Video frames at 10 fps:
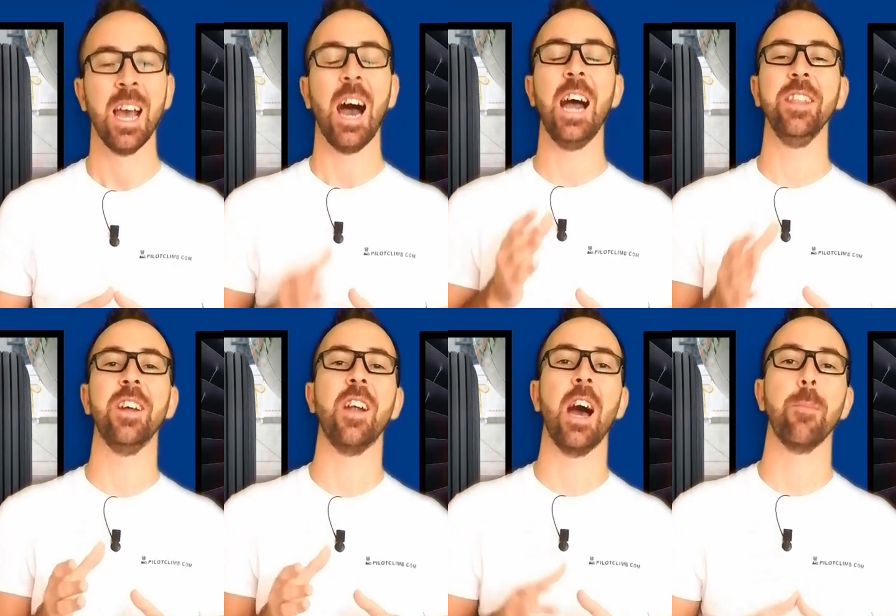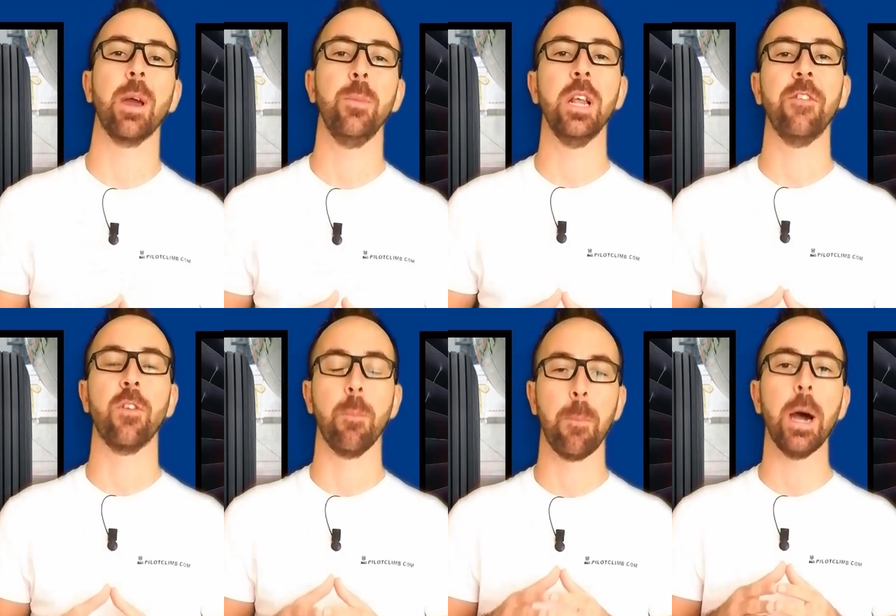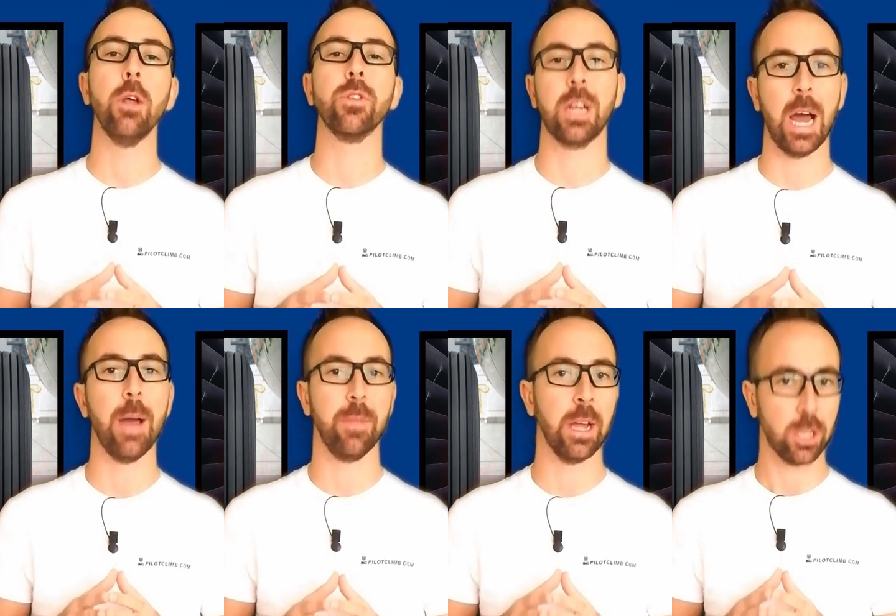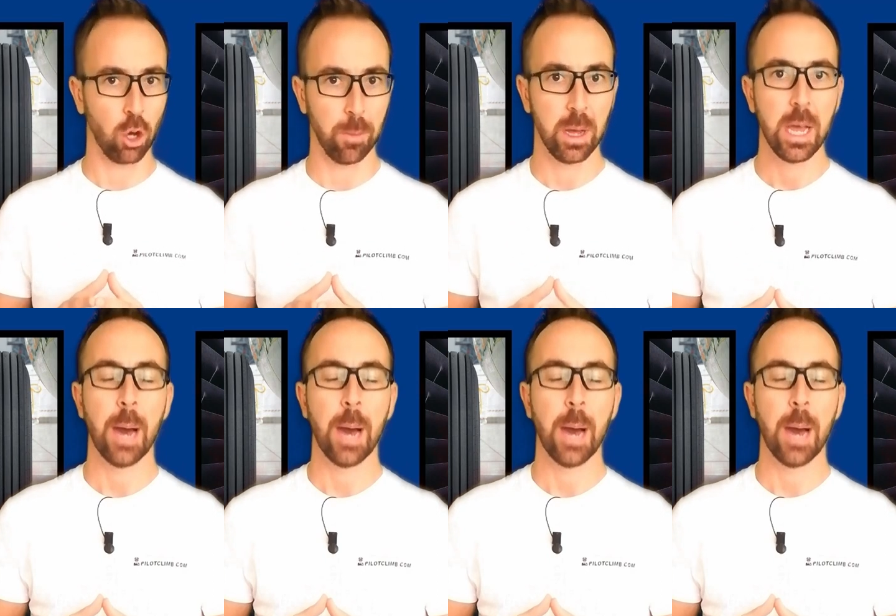Hi there, I'm Gabriele from PilotClimb.com.